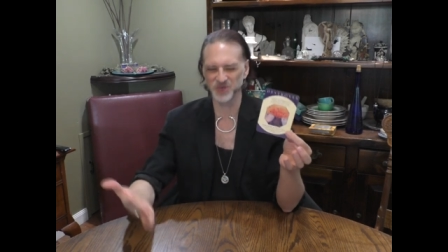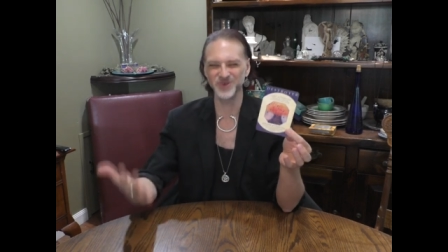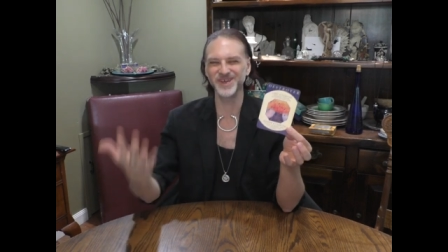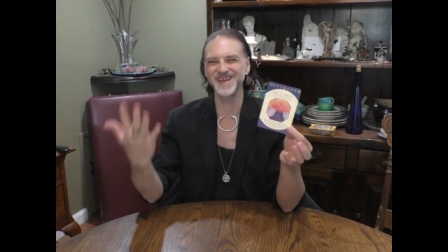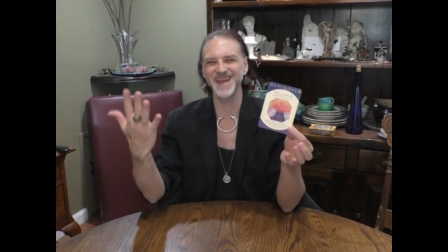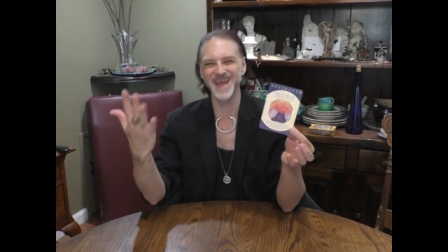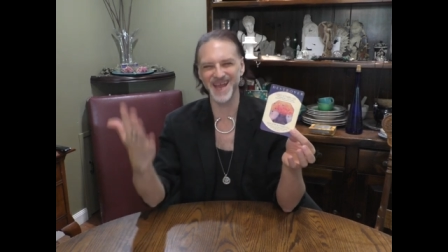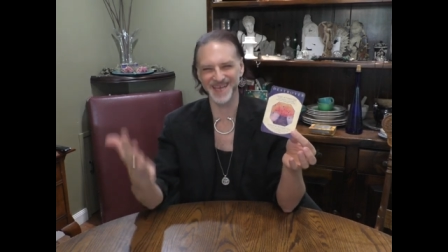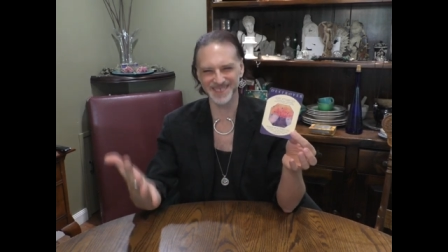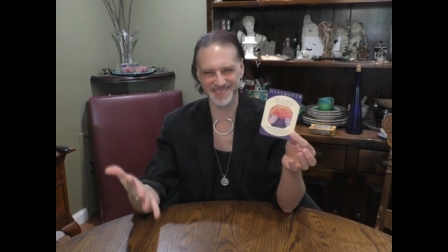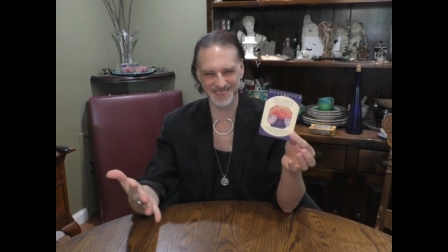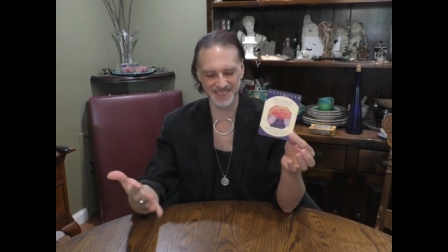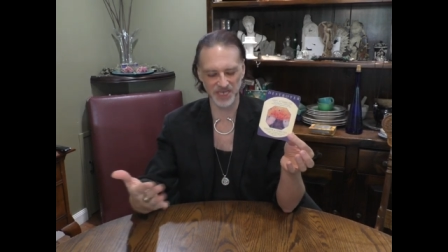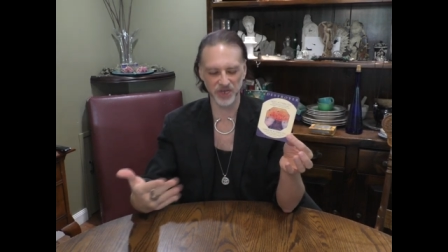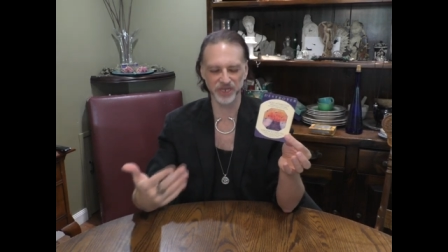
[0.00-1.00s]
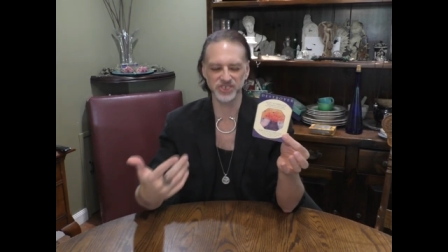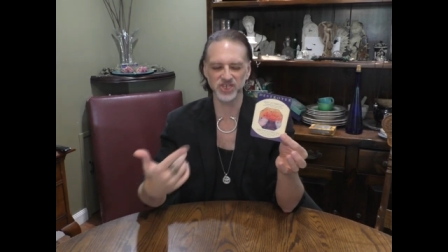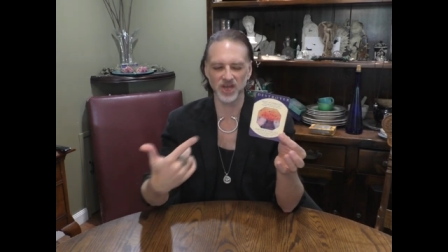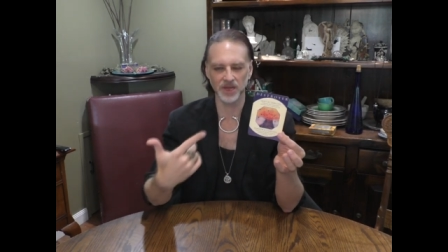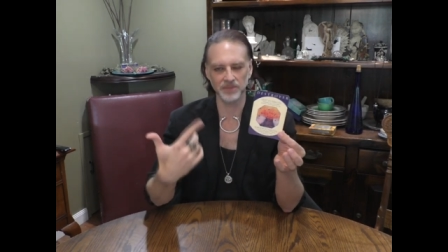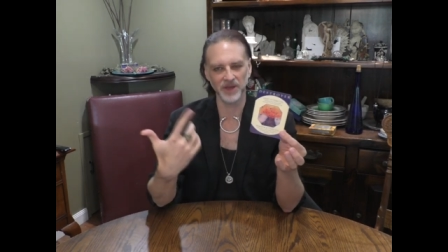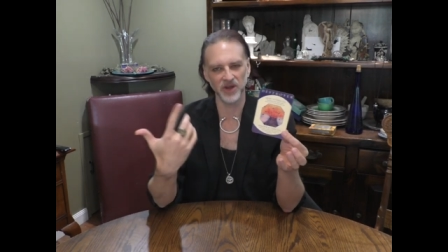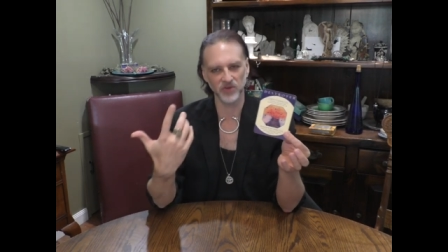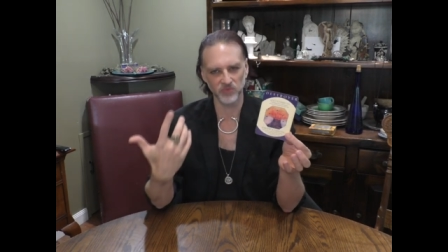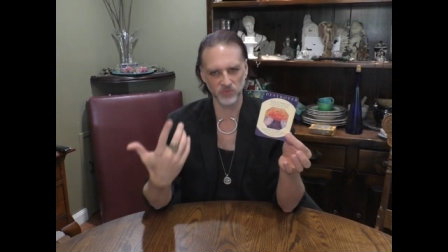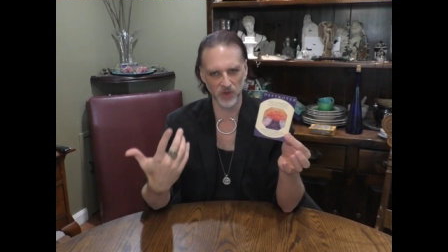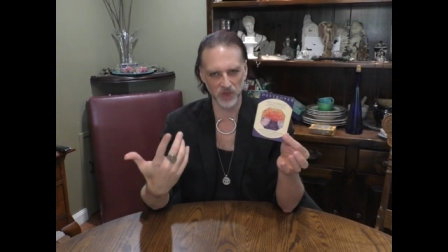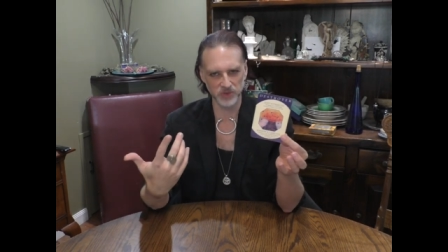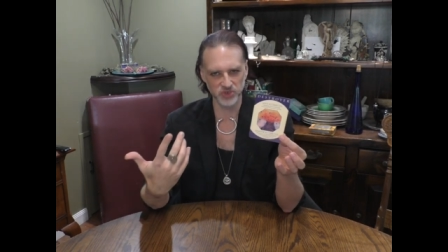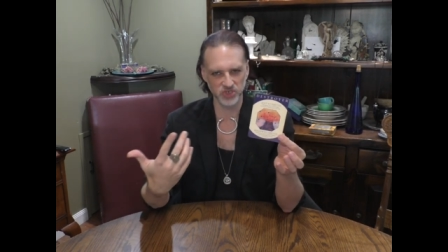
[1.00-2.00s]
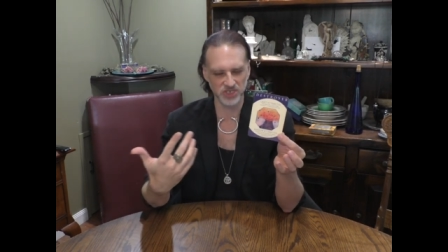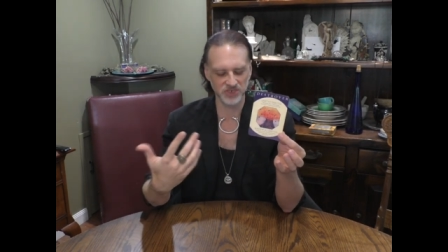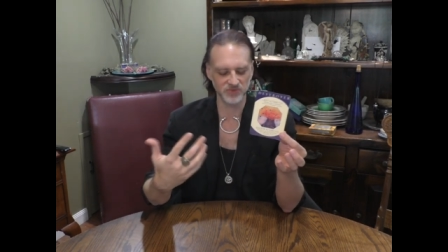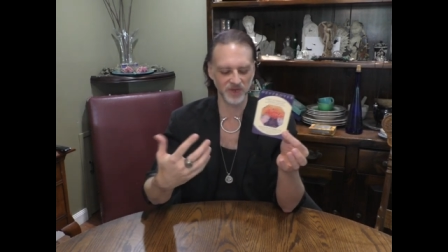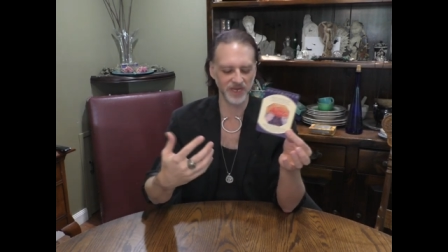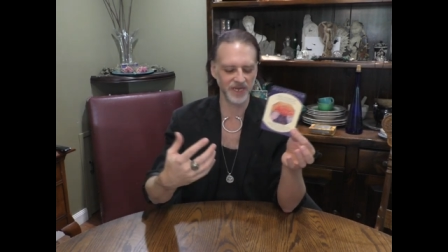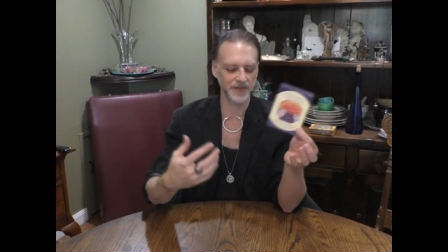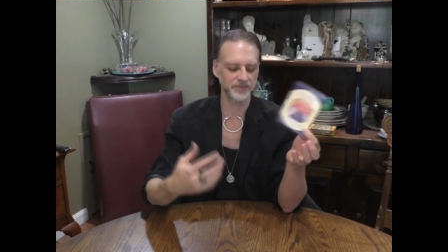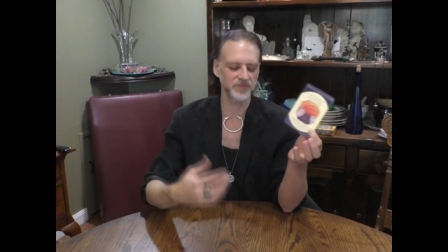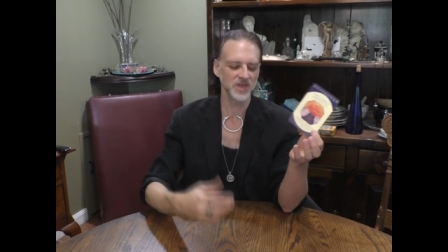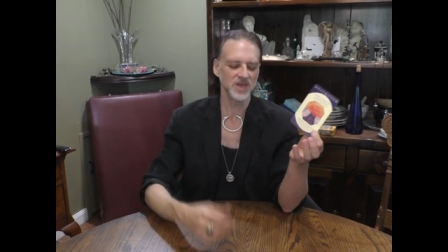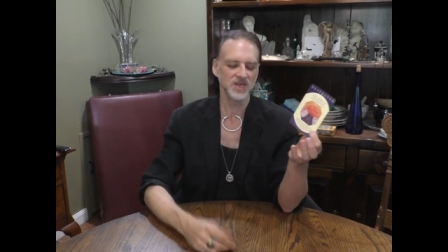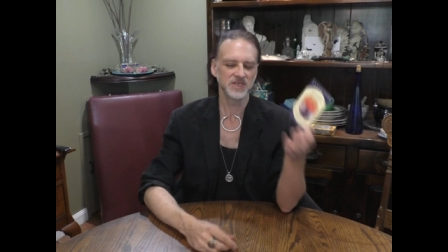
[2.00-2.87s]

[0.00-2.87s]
So necessary. Talk about erosion, right?